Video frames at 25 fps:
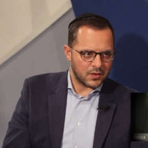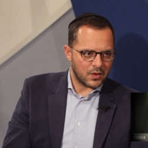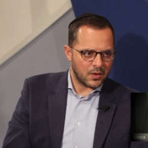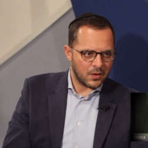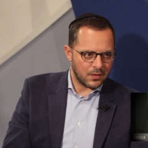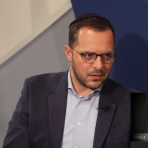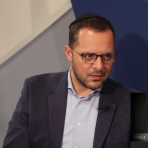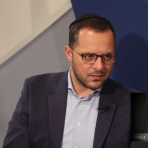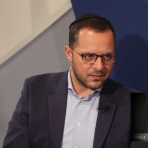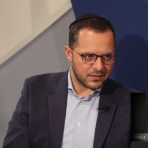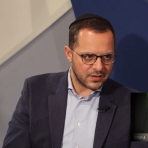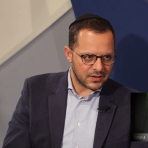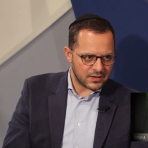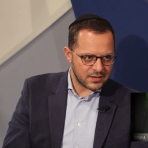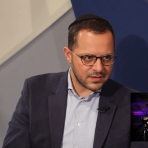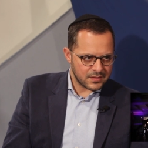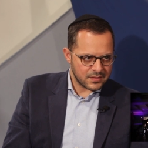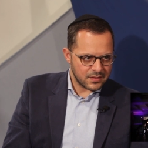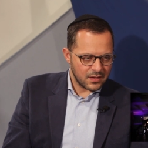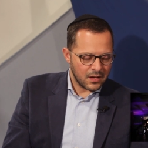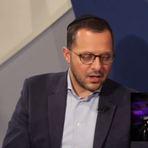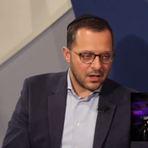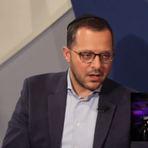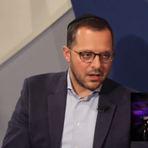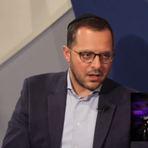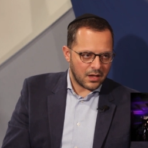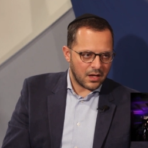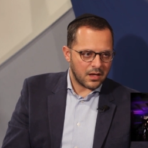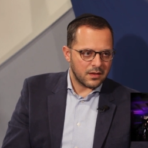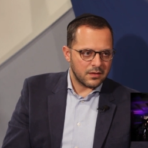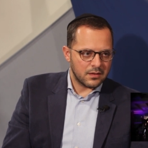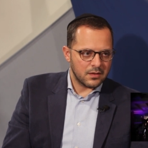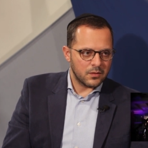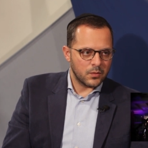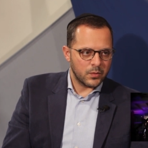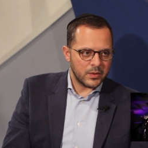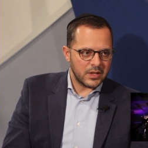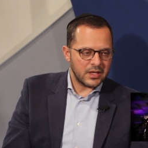for all of us,
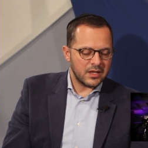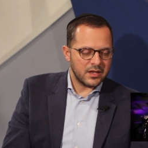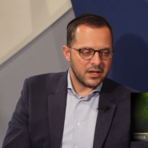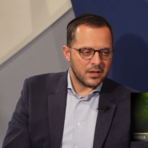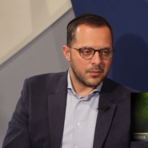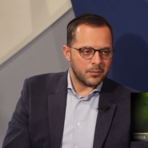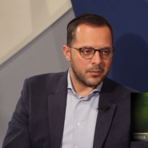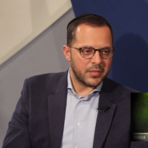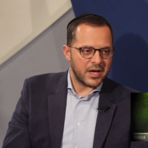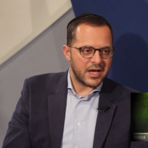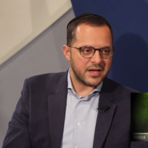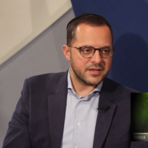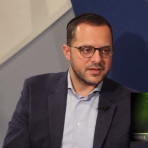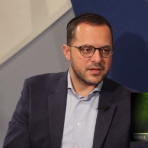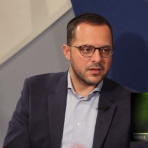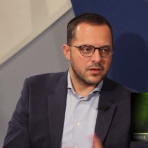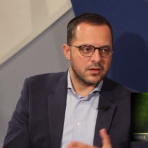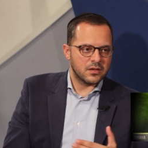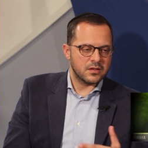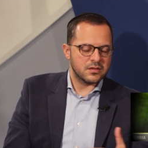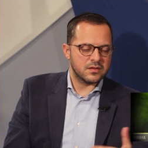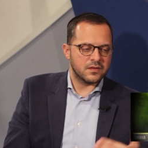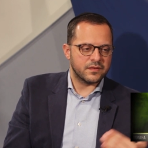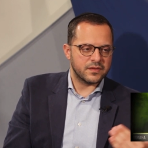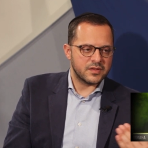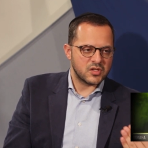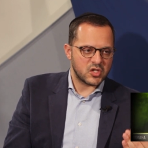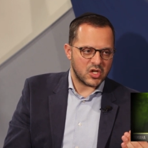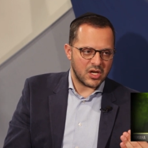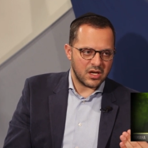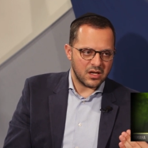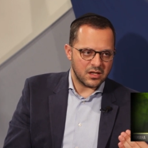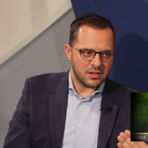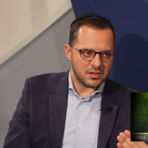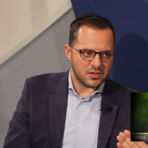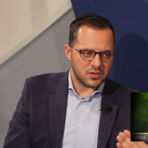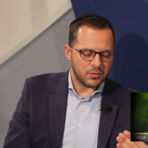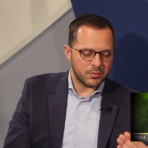and they're really ambassadors of
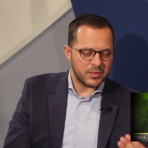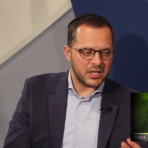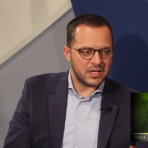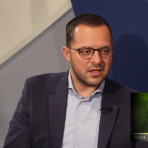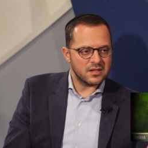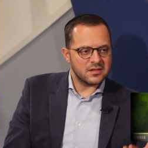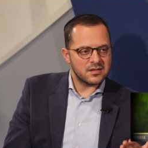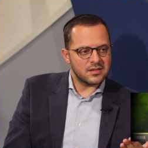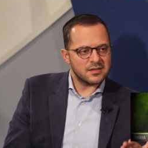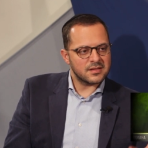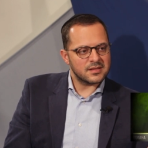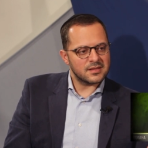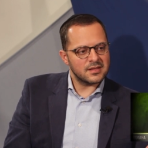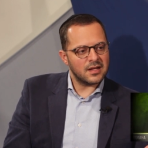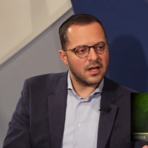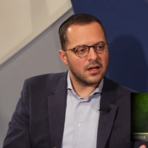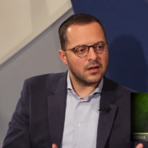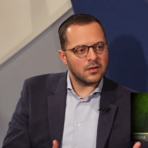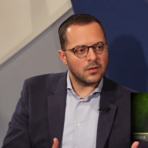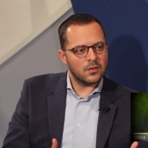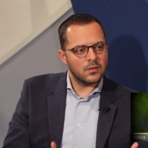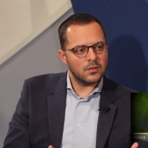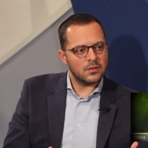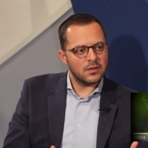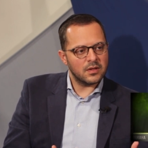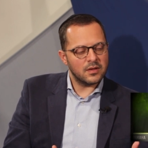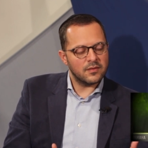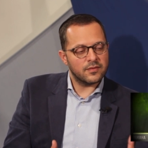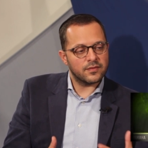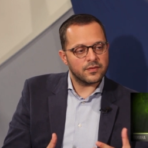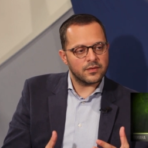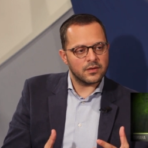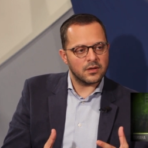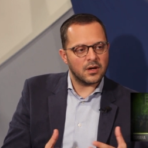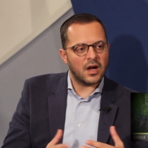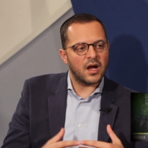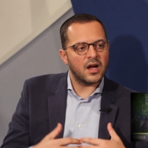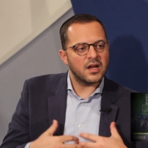change, because it's not only
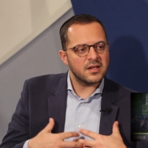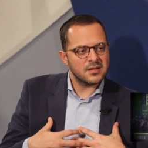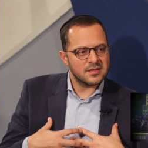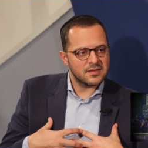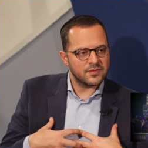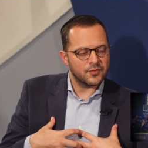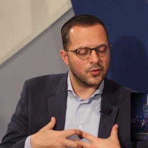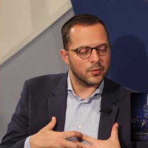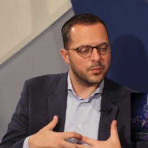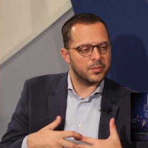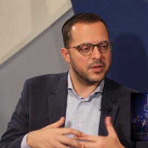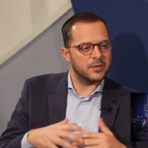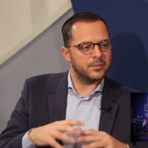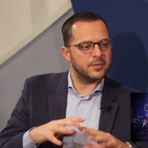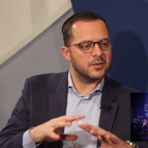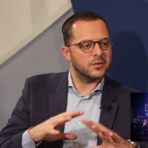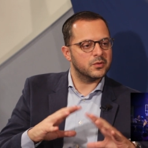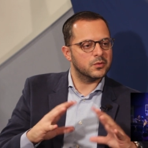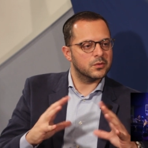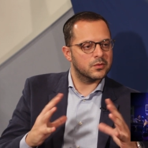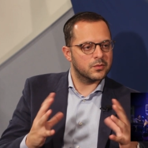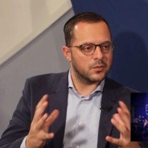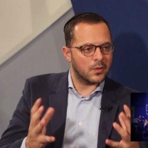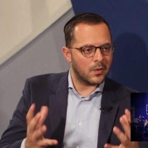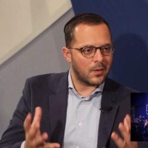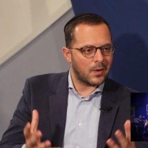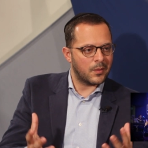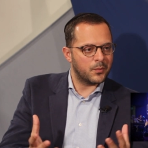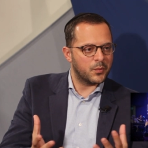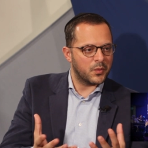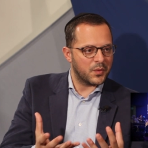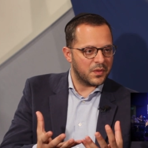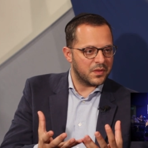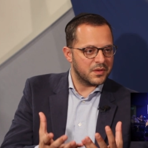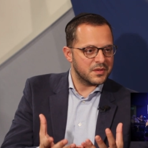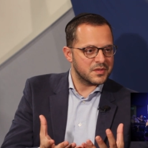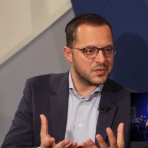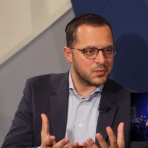for us, for people who grow up
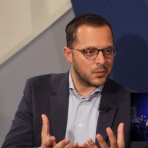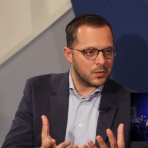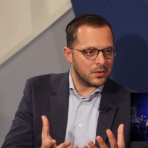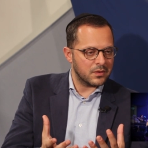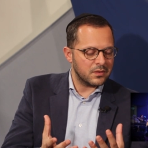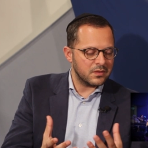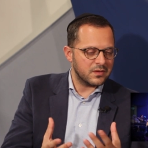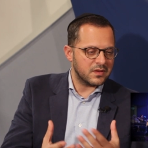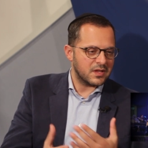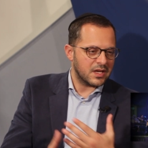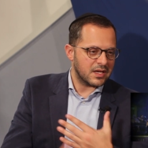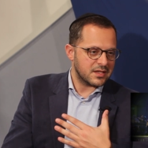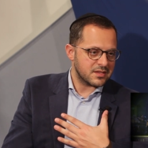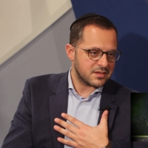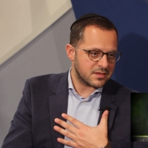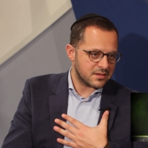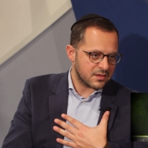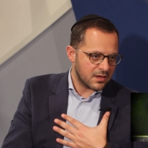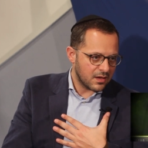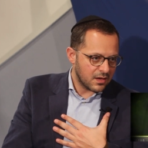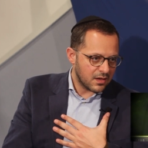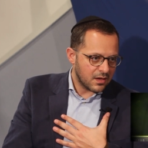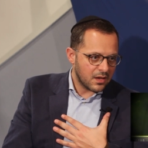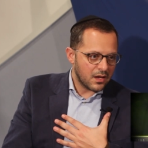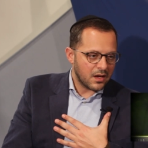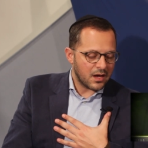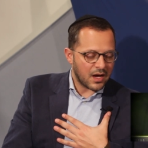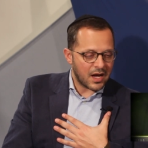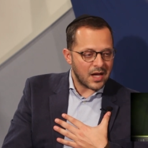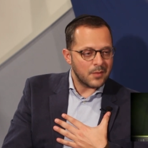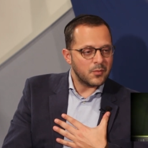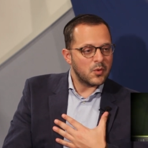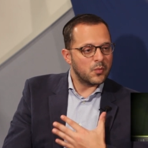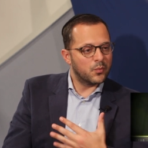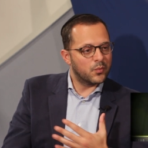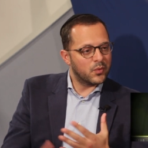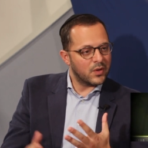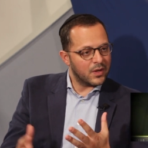with this world. Yes,
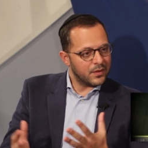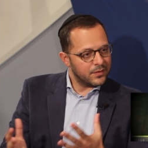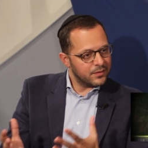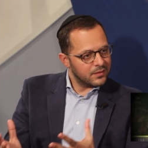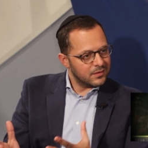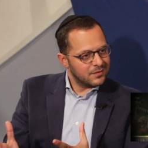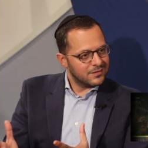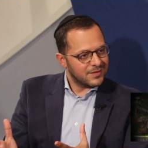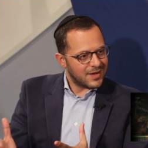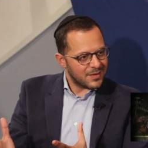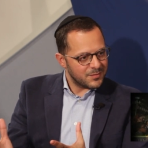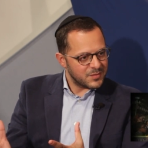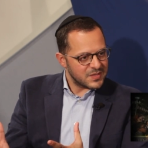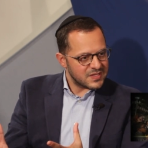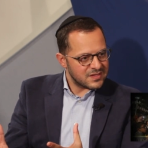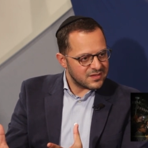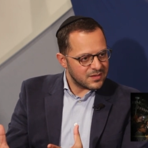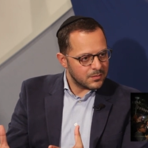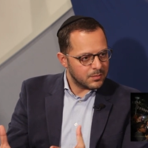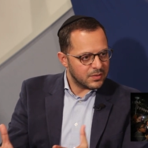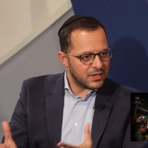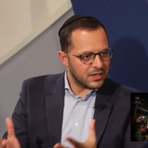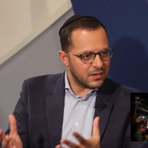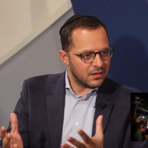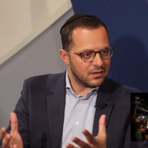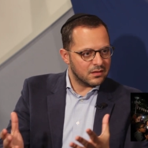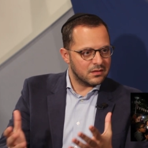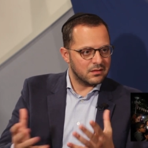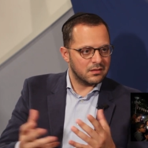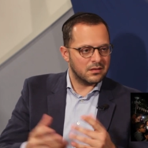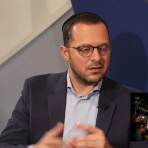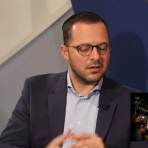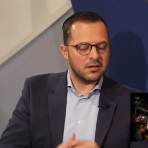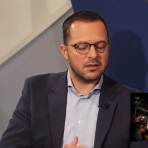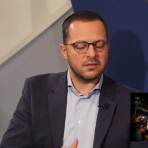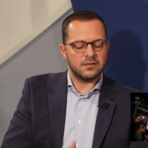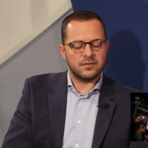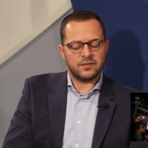I'm a brother, I'm a sibling
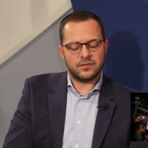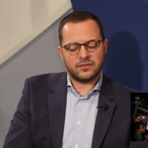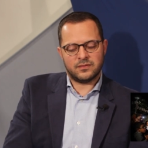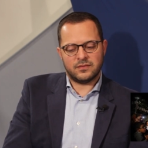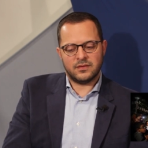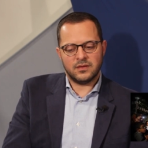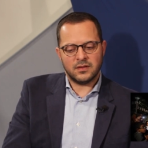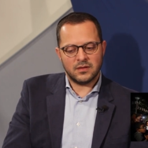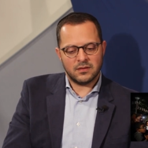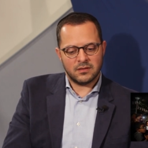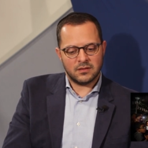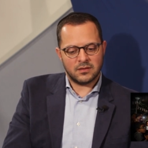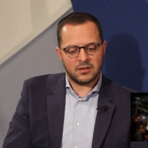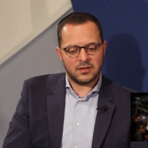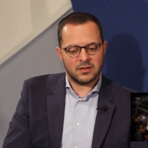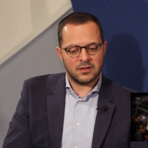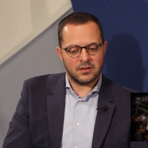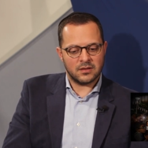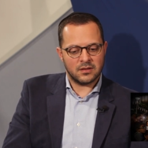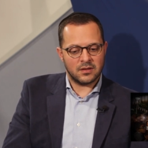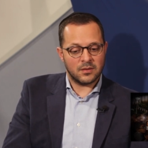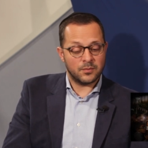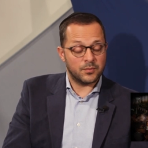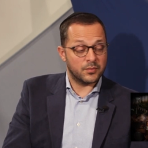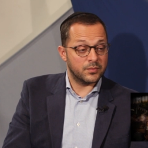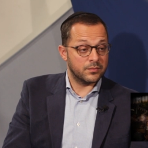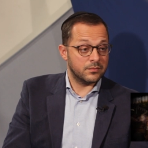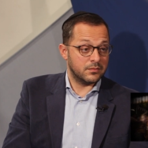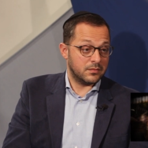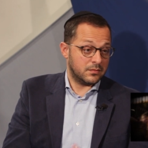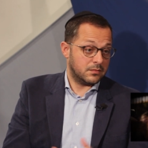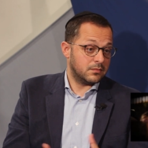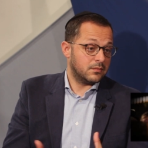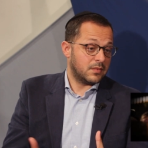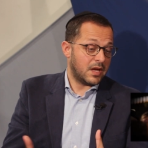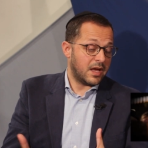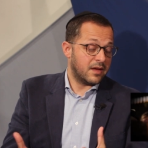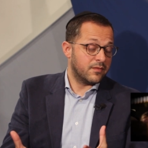of, uh, a,
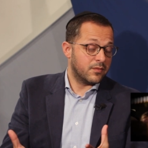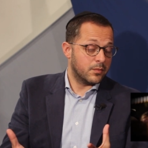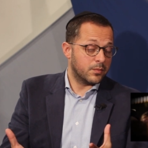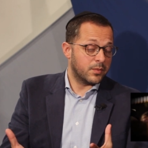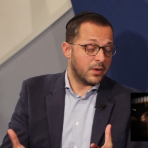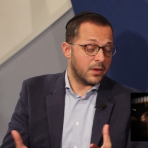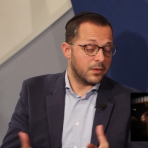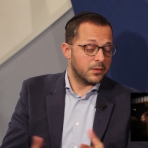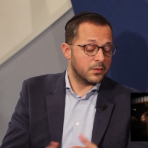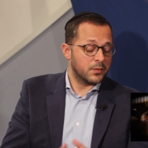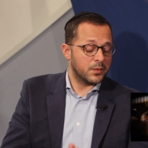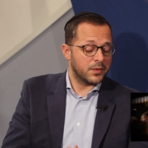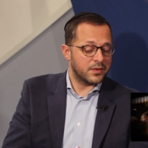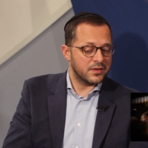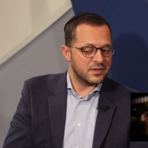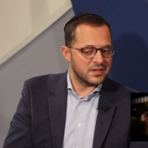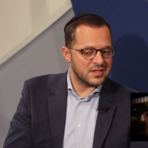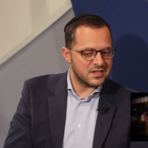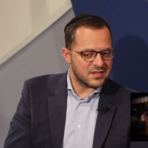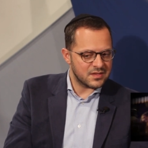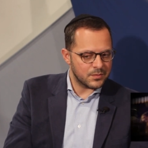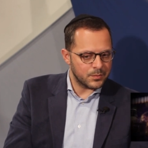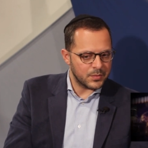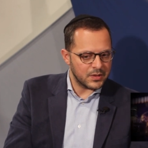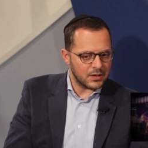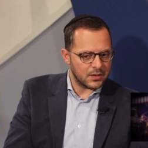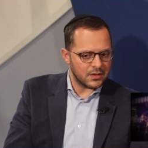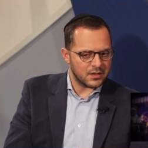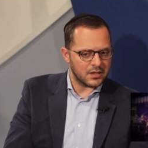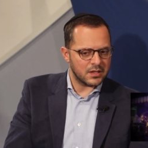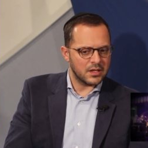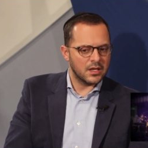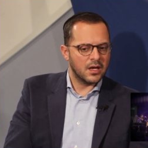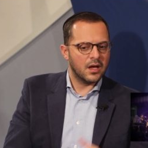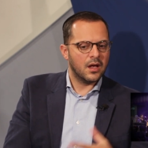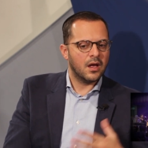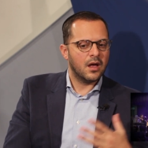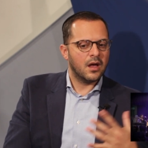I have a brother with a
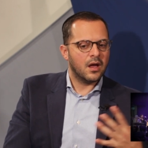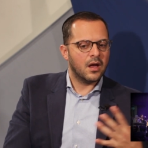disability,